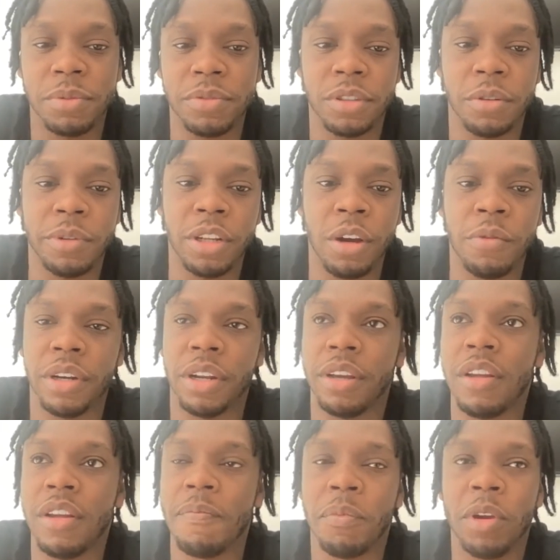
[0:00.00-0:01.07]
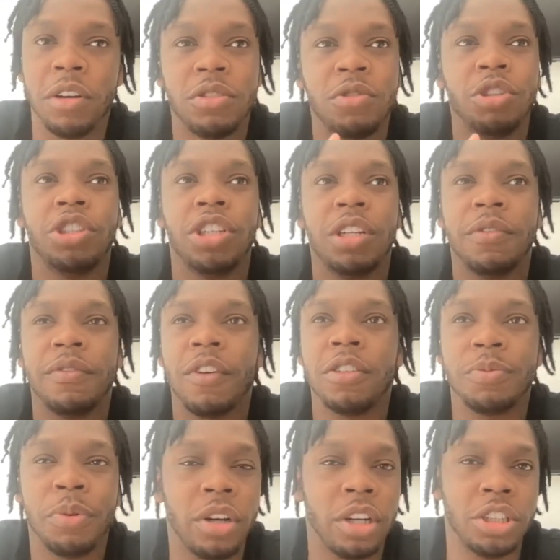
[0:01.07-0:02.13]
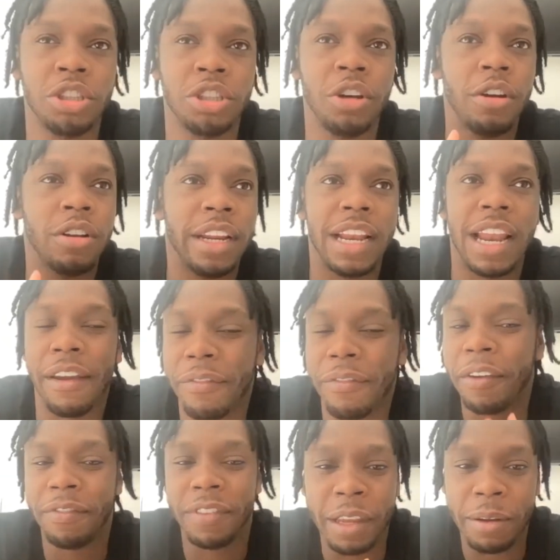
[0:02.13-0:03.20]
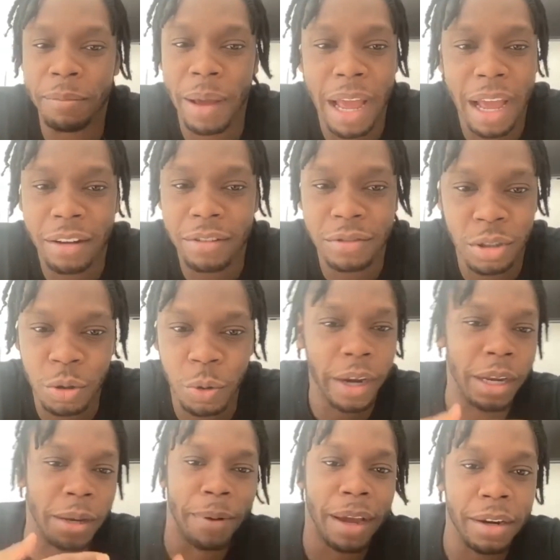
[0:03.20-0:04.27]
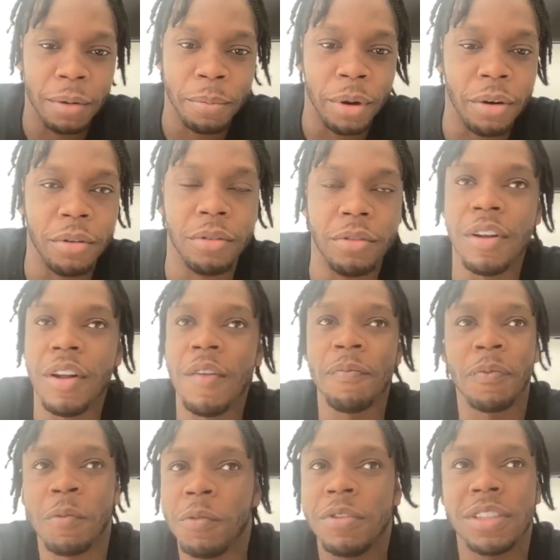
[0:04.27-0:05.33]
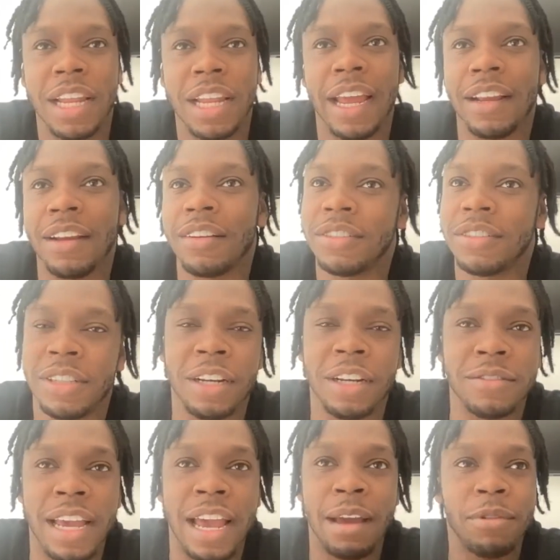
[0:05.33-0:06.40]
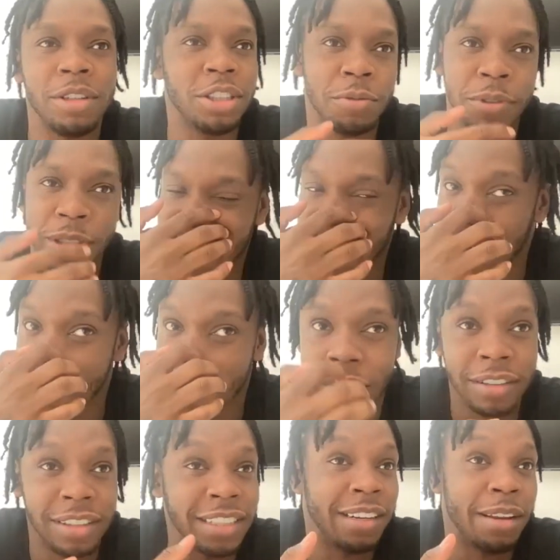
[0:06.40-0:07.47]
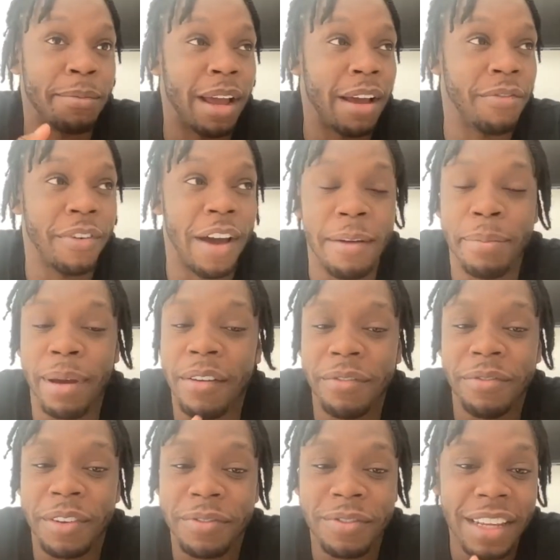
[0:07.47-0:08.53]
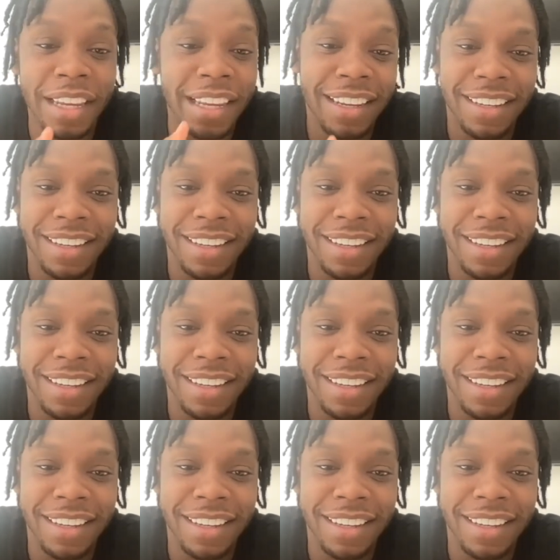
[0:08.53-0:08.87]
So we don't want to, because usually with those products, you go in there like £15, £20 a bottle. We was like, so they was like, how much do you want to sell it for? I said about £5.50.